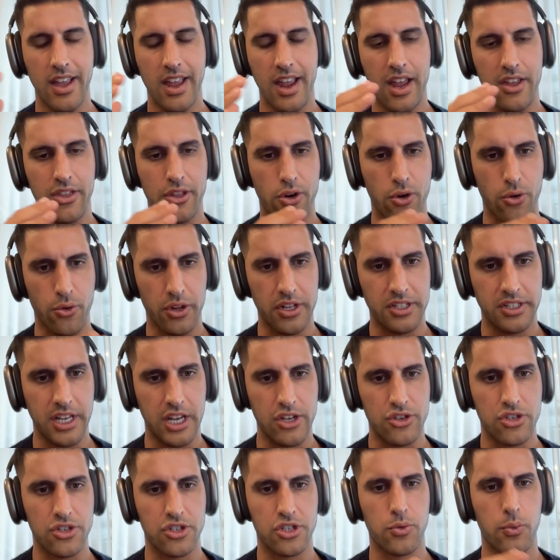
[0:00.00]
in the early
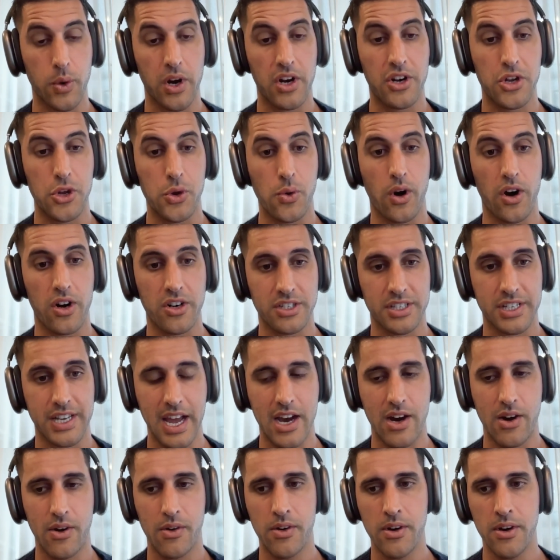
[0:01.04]
stages to where you are
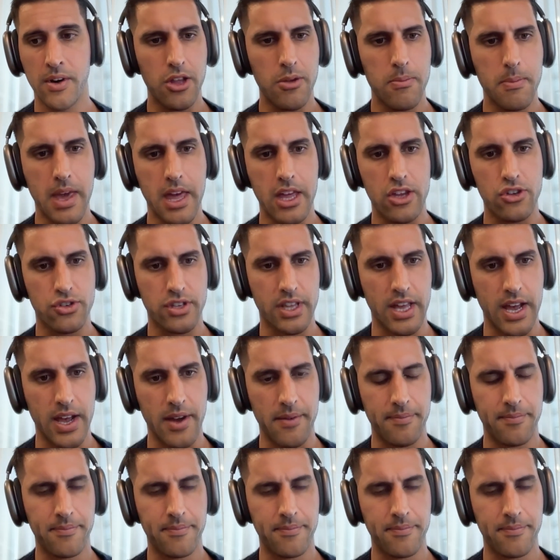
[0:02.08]
now, how do you manage that?